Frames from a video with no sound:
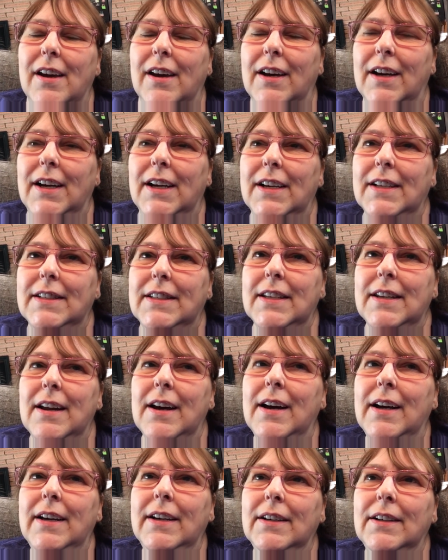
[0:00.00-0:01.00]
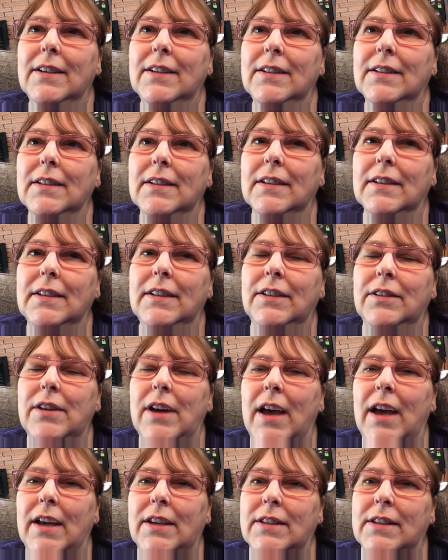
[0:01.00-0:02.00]
Uh, denial, you,
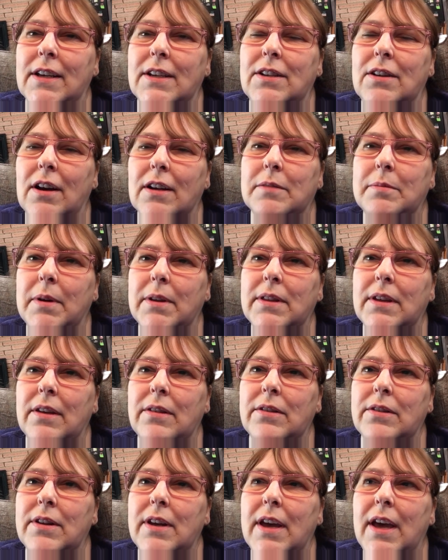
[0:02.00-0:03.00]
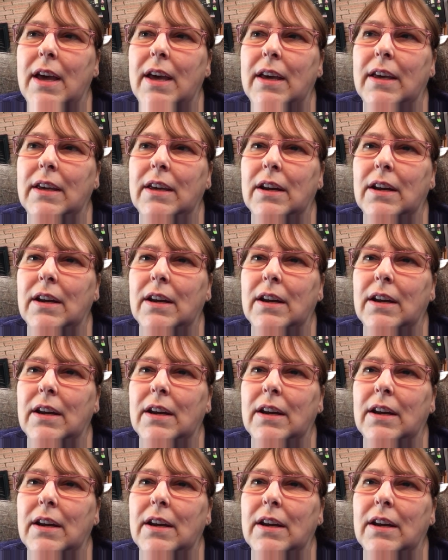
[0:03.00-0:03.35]
as I talked about the other day,